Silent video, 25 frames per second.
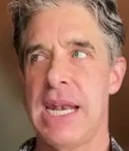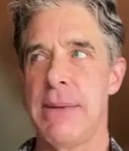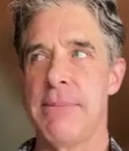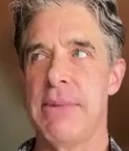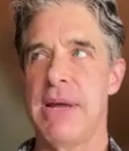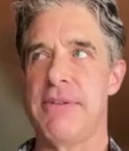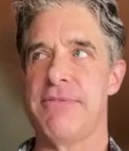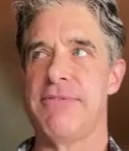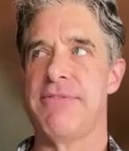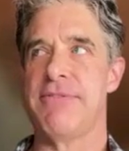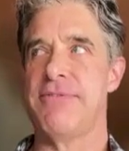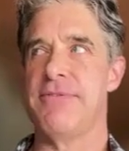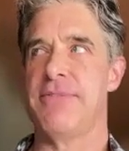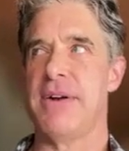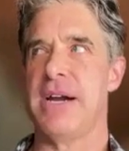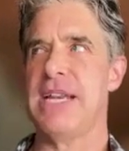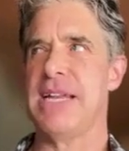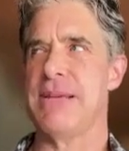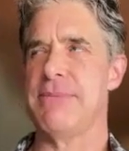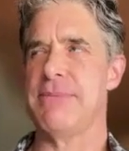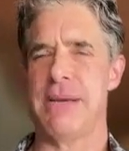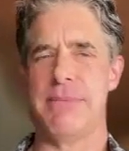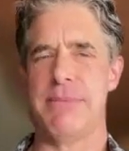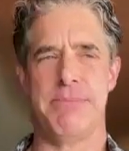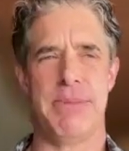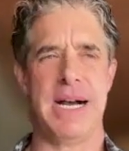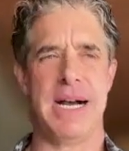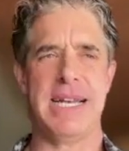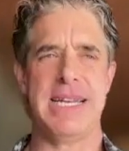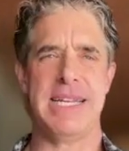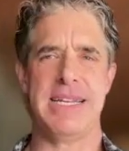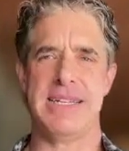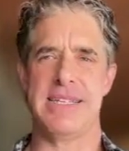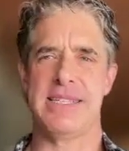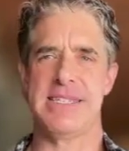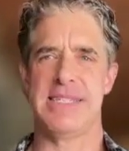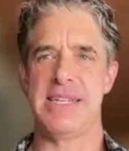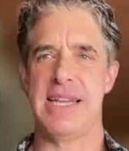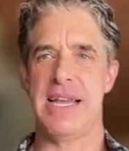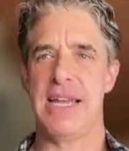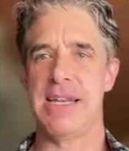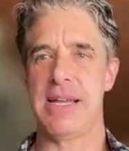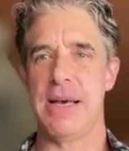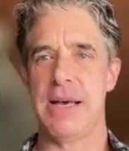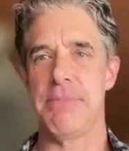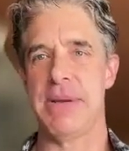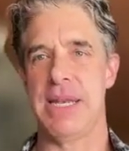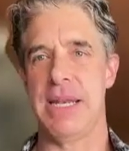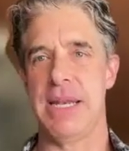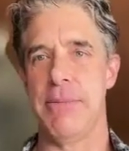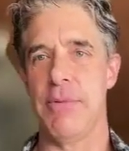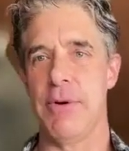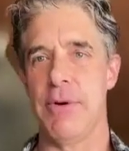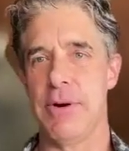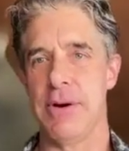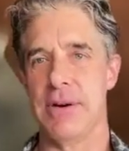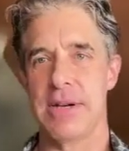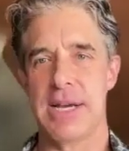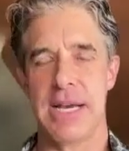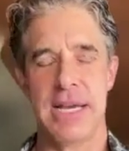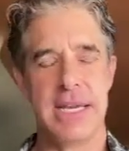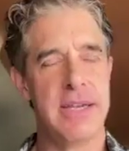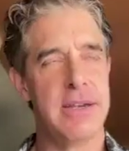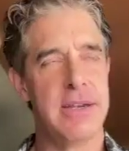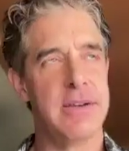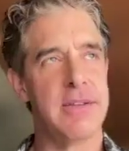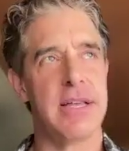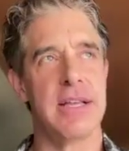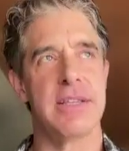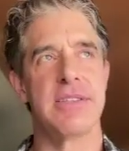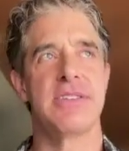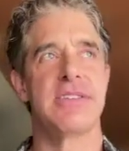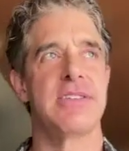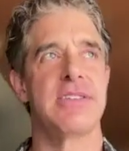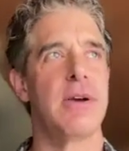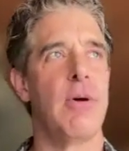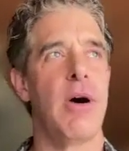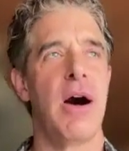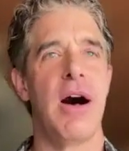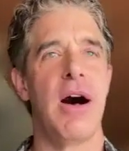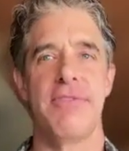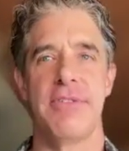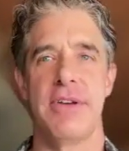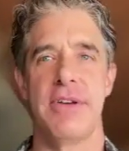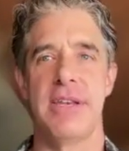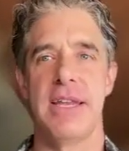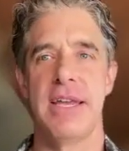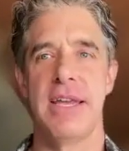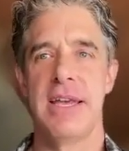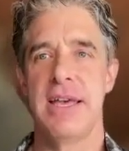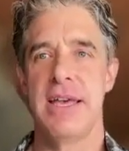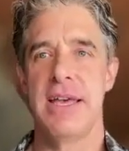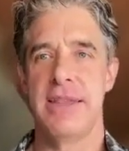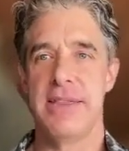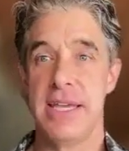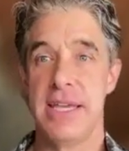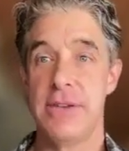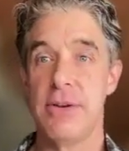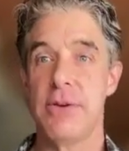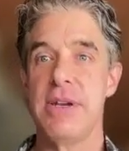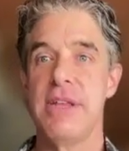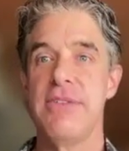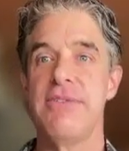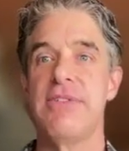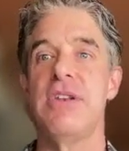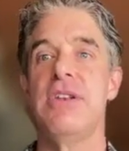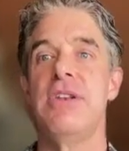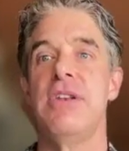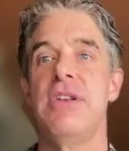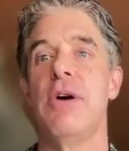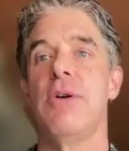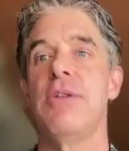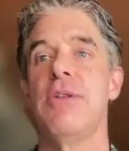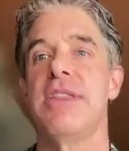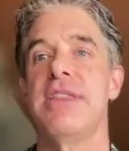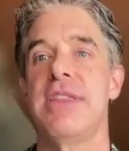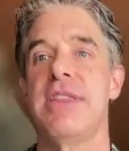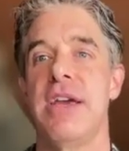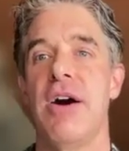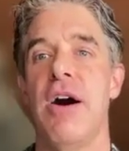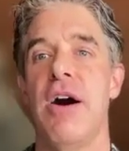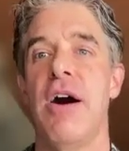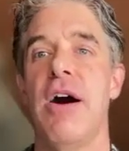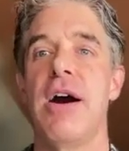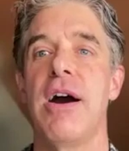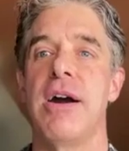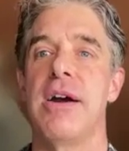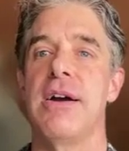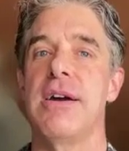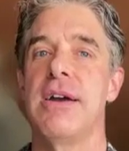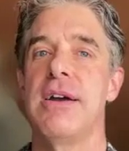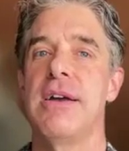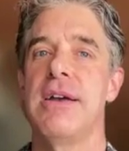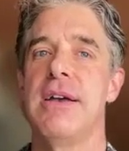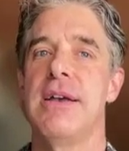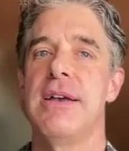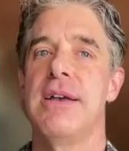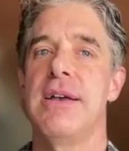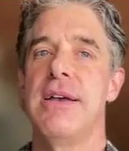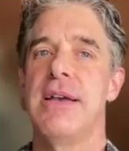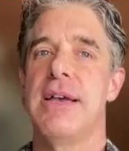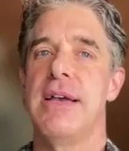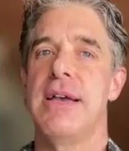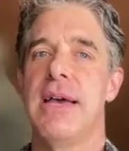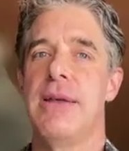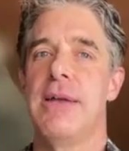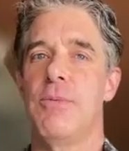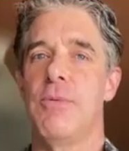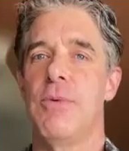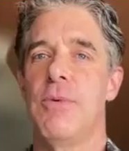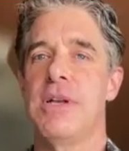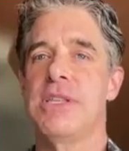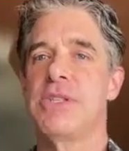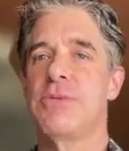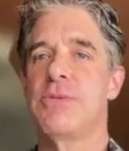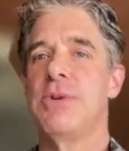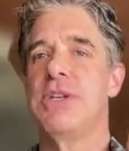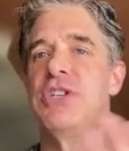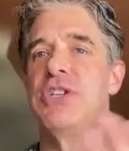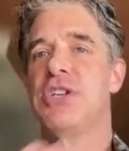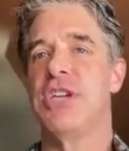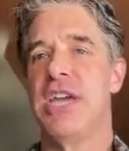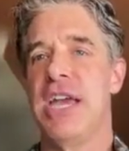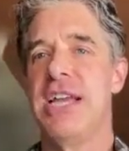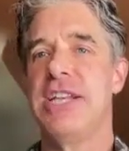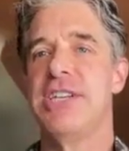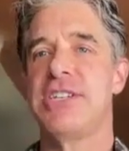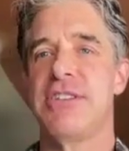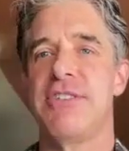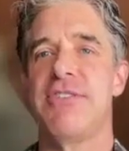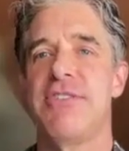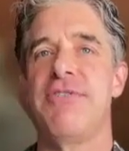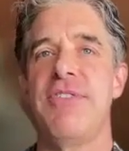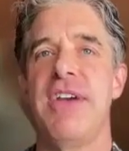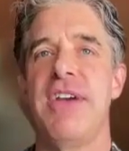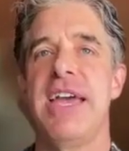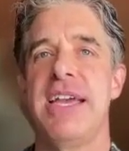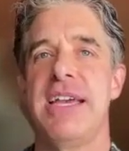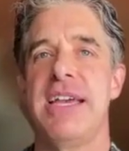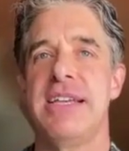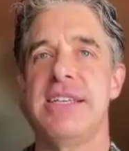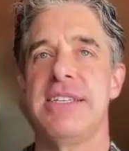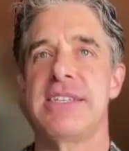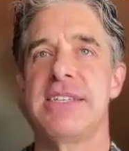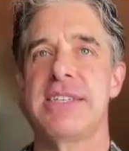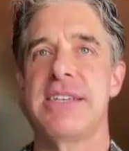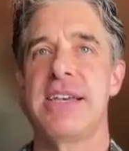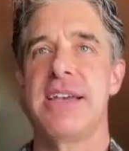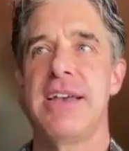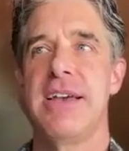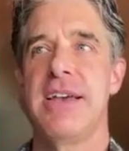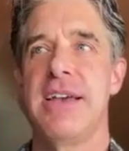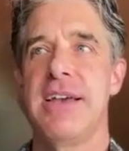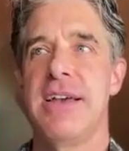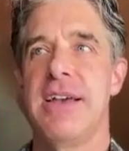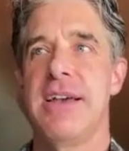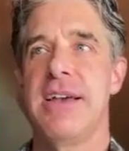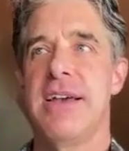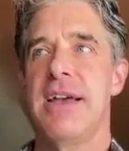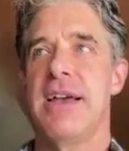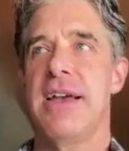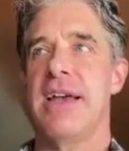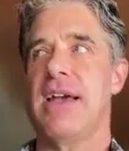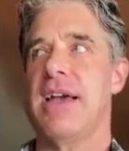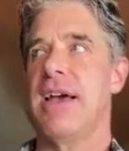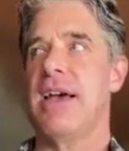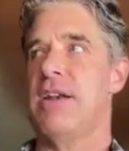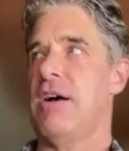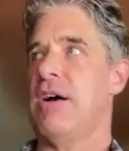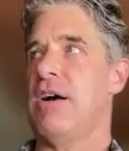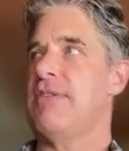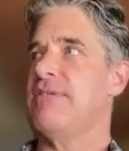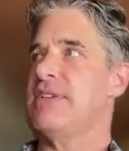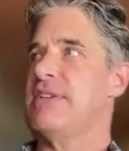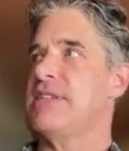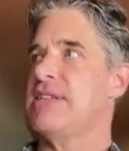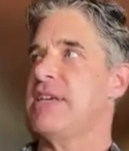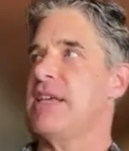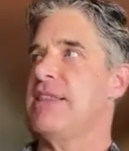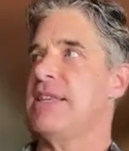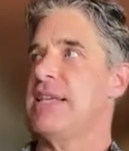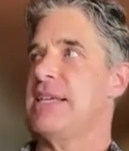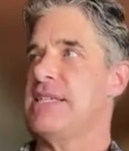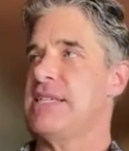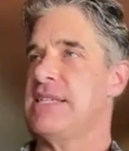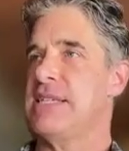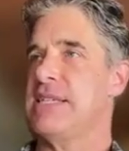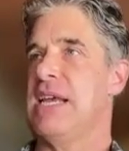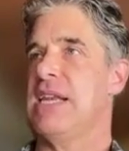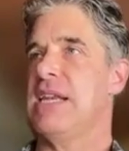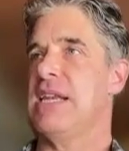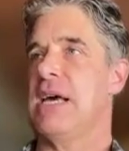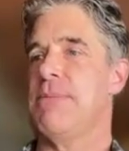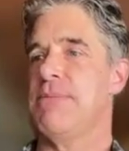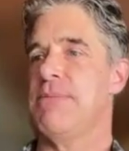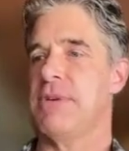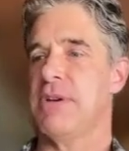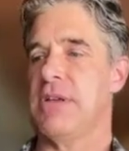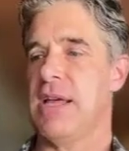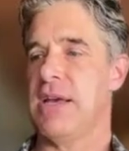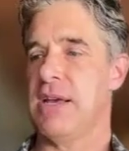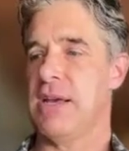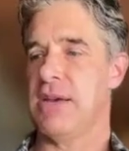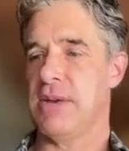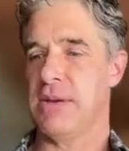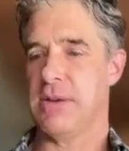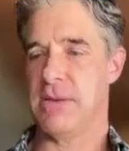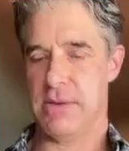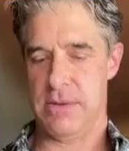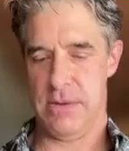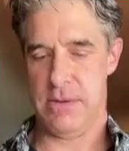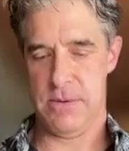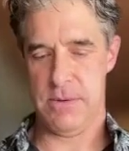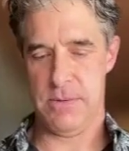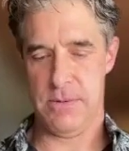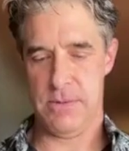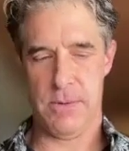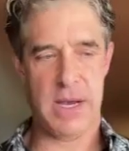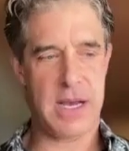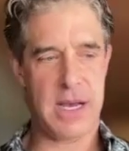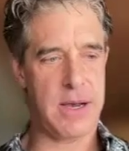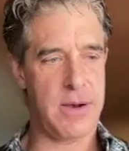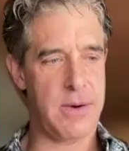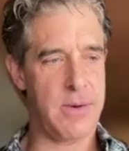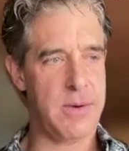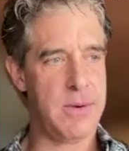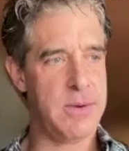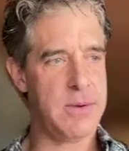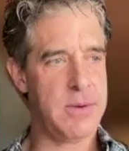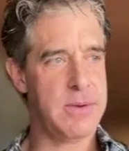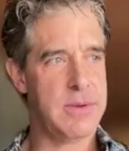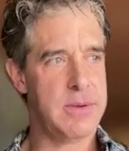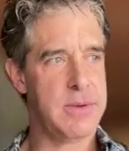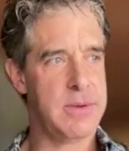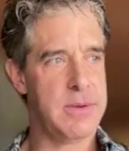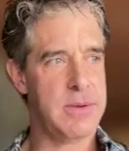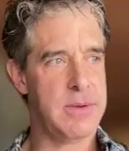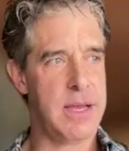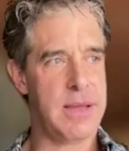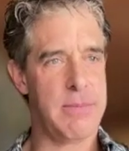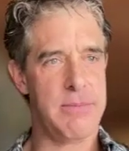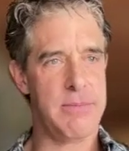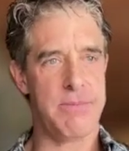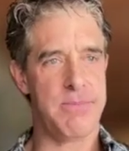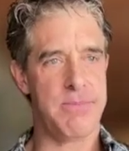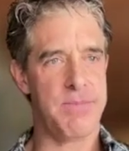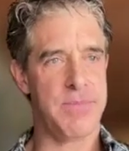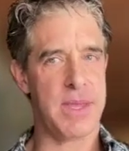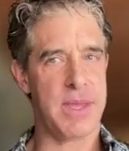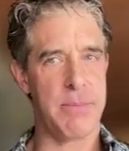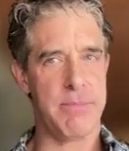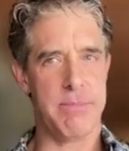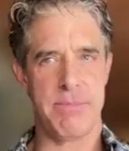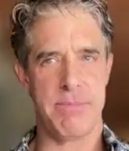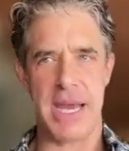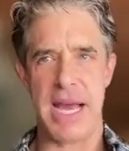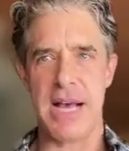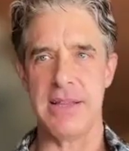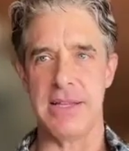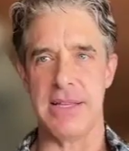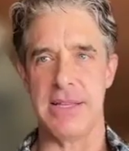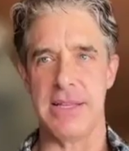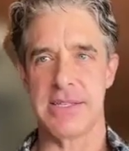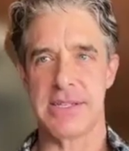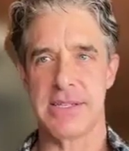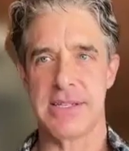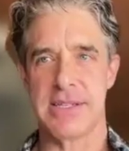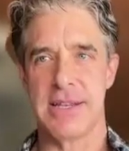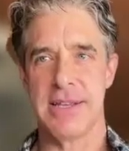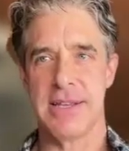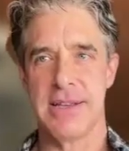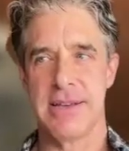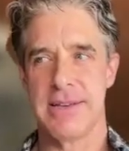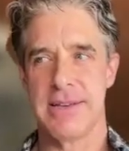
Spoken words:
I'm not fighting my body to stand up anymore. I hear that so often. They don't even know that they are. Yeah. And once we change the phase and all of a sudden they stand up, they're like, wow, I'm balanced.